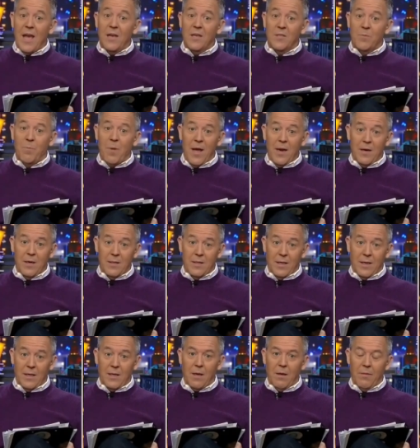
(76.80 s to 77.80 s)
Eggs
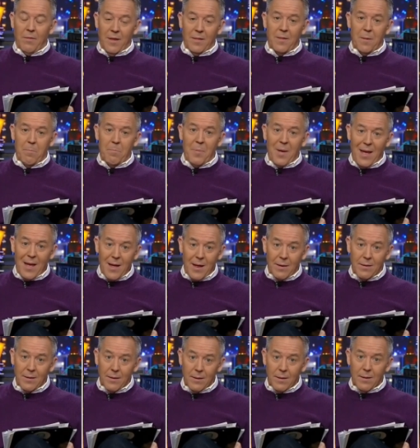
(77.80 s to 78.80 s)
Benedict than the
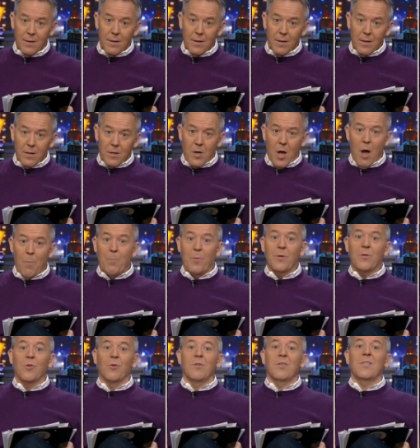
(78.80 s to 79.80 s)
bed.
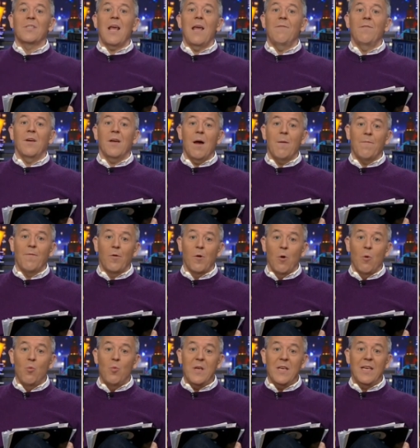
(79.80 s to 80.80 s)
Couples are saving up for a
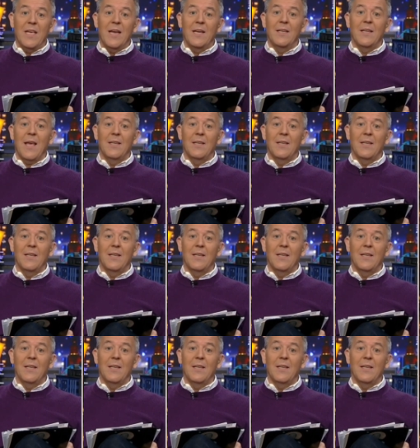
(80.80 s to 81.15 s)
weekend